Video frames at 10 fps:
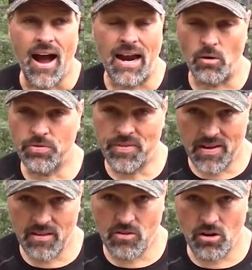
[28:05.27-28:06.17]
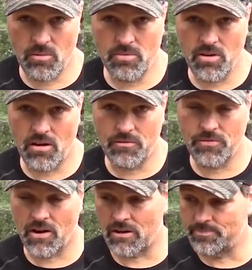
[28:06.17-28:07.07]
I don't think in terms
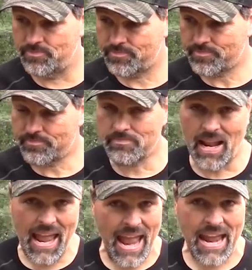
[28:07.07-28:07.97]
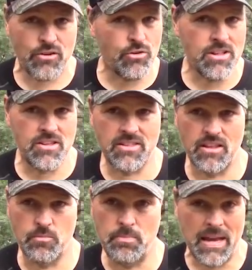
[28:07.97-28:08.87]
of acreage it's
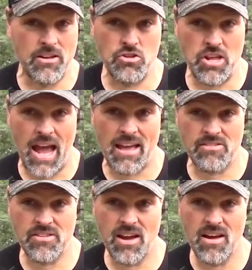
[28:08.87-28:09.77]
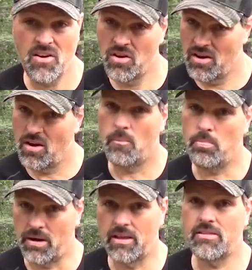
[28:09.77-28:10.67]
as big as Shasta,
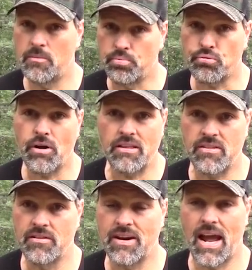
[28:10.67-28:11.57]
but it's impressive.